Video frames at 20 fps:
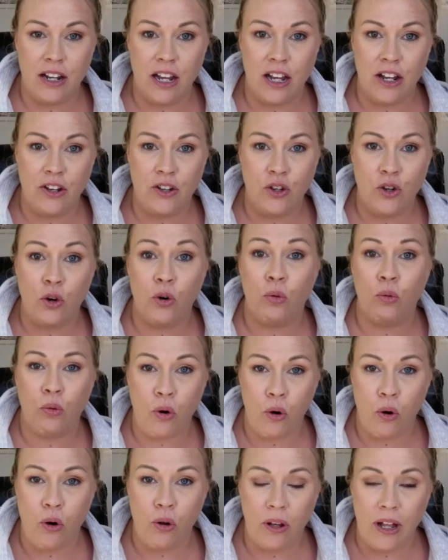in your
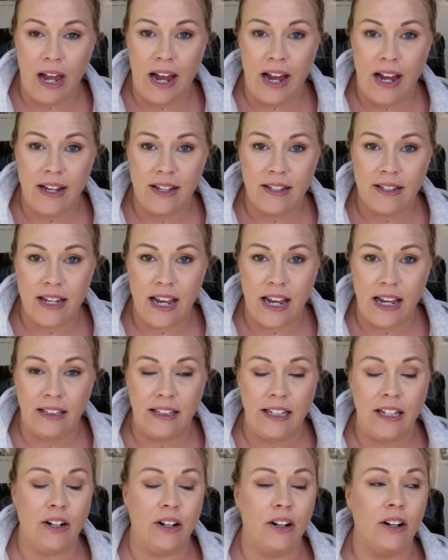role as a
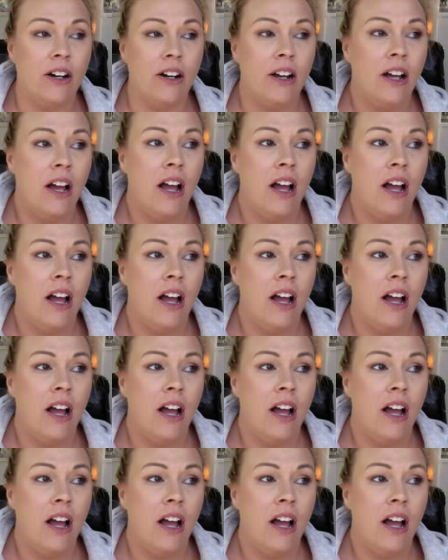leader